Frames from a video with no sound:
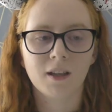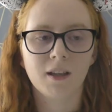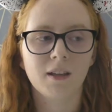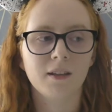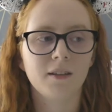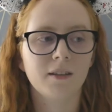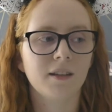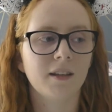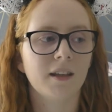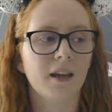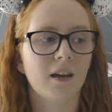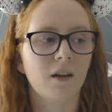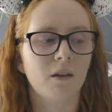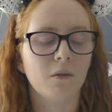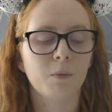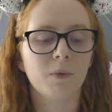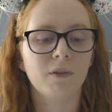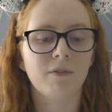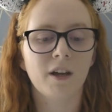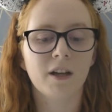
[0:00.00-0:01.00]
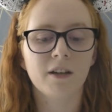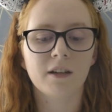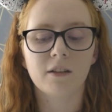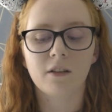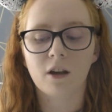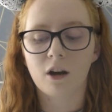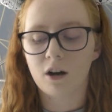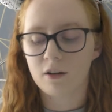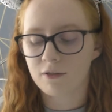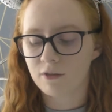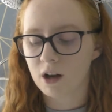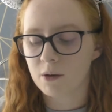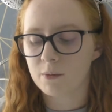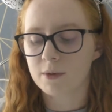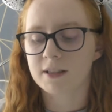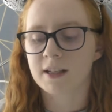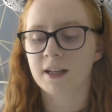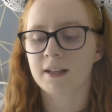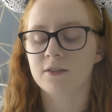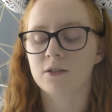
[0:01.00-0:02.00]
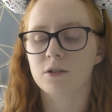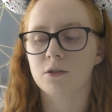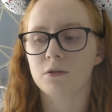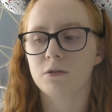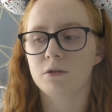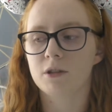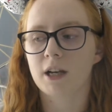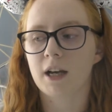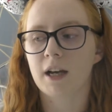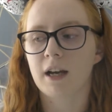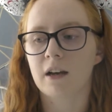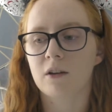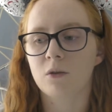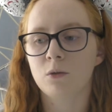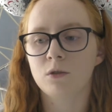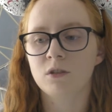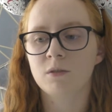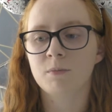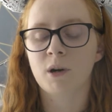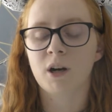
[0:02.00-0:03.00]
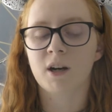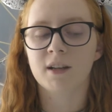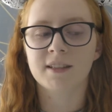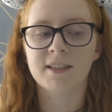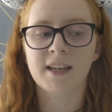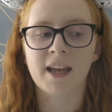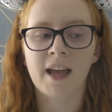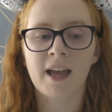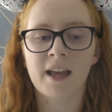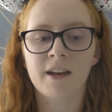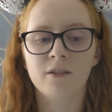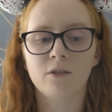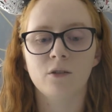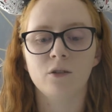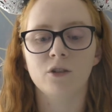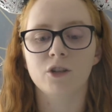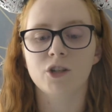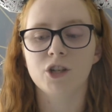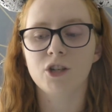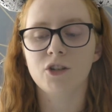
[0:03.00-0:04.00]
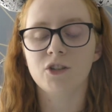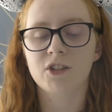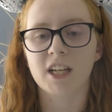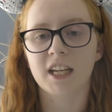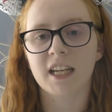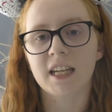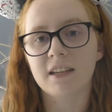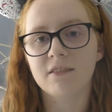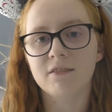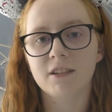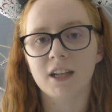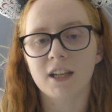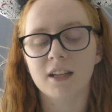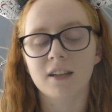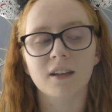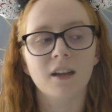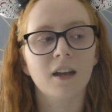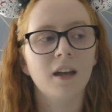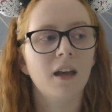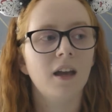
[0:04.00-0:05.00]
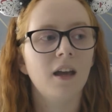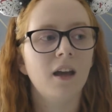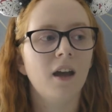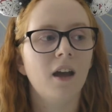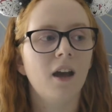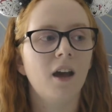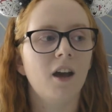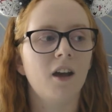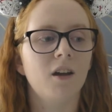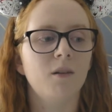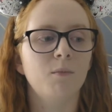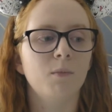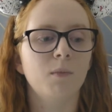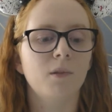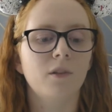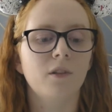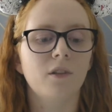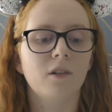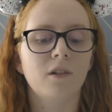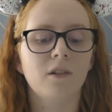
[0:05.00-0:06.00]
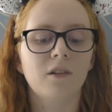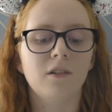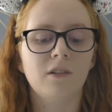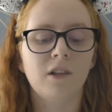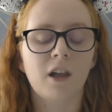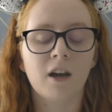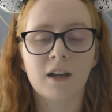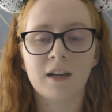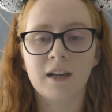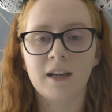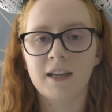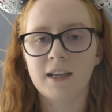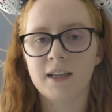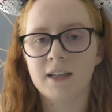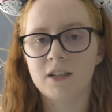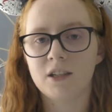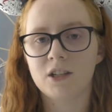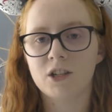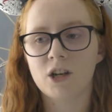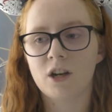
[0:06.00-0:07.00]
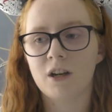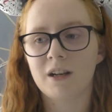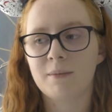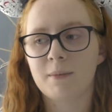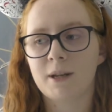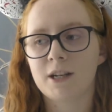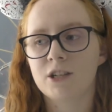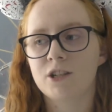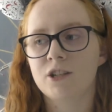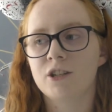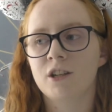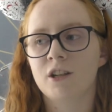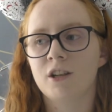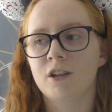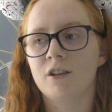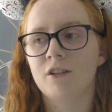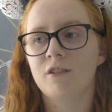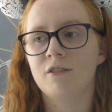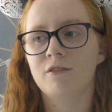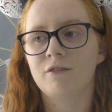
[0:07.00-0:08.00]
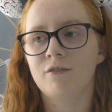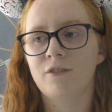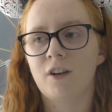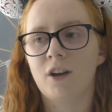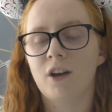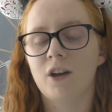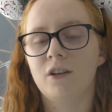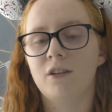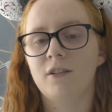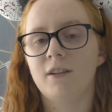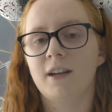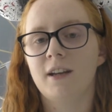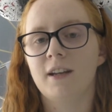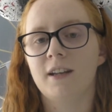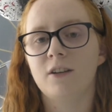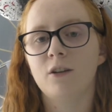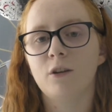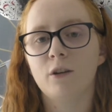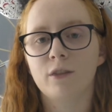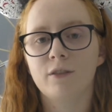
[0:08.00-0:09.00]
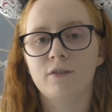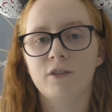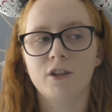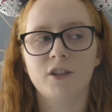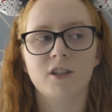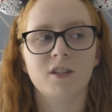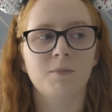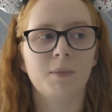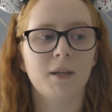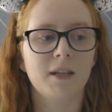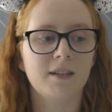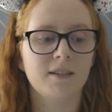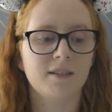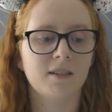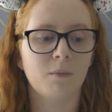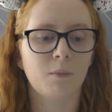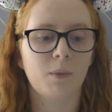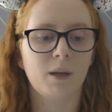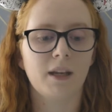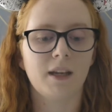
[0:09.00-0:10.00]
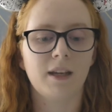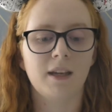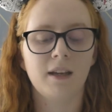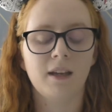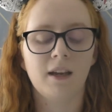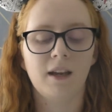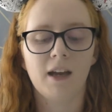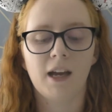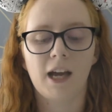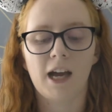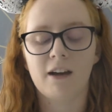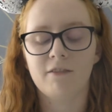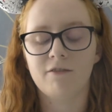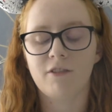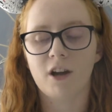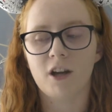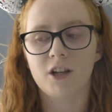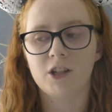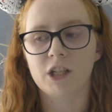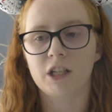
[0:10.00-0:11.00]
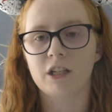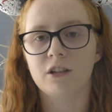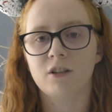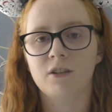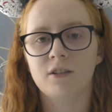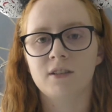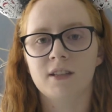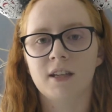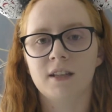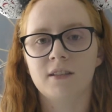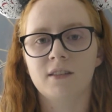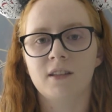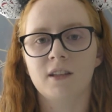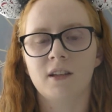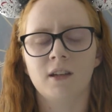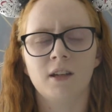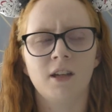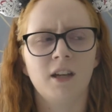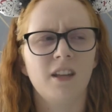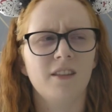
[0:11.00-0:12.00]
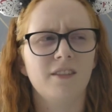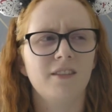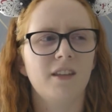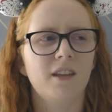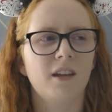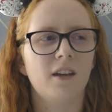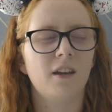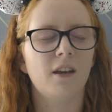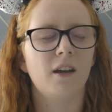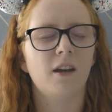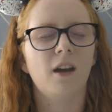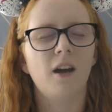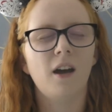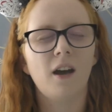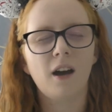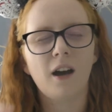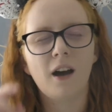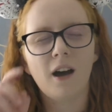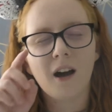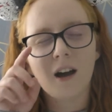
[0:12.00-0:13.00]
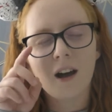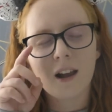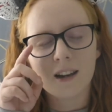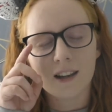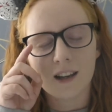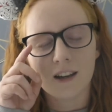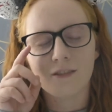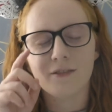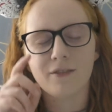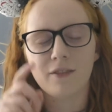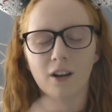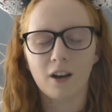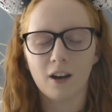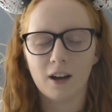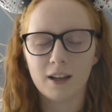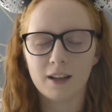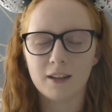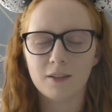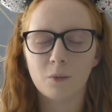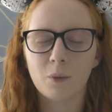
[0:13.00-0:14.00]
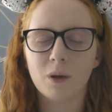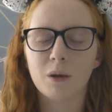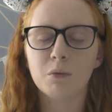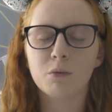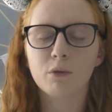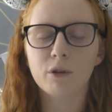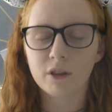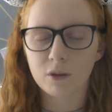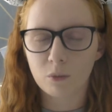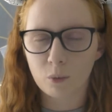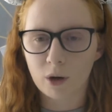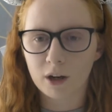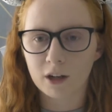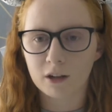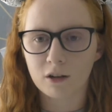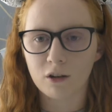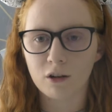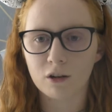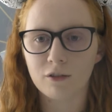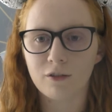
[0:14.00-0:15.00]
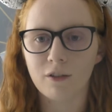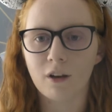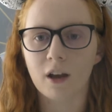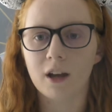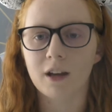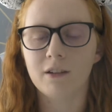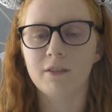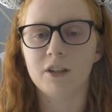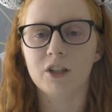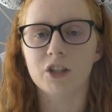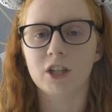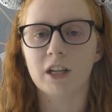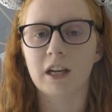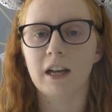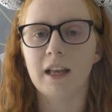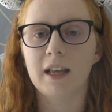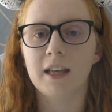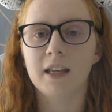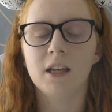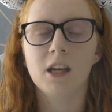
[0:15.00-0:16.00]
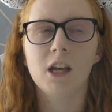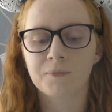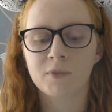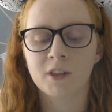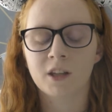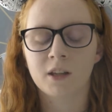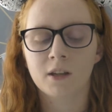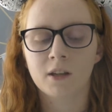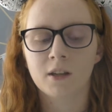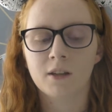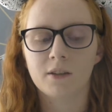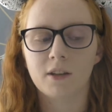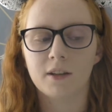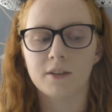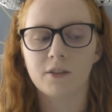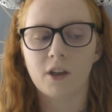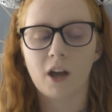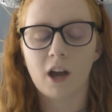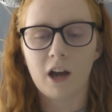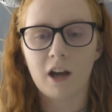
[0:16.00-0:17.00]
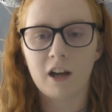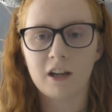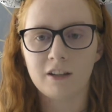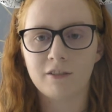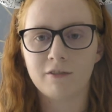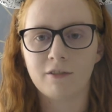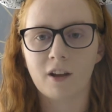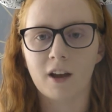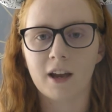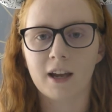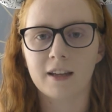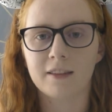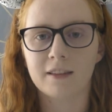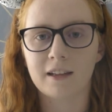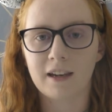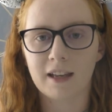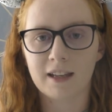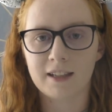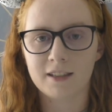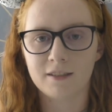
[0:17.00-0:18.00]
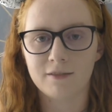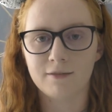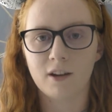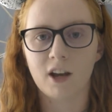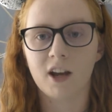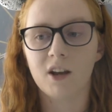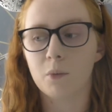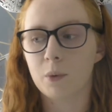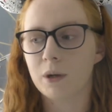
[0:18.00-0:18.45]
So yeah, we found out that our flight was cancelled at 10:15 on Tuesday evening. Luckily, Charlie managed to phone and he got through to speak to somebody at Virgin who said that the earlier flight, we were on the 1 o'clock flight originally. There's the early flight and the later flight.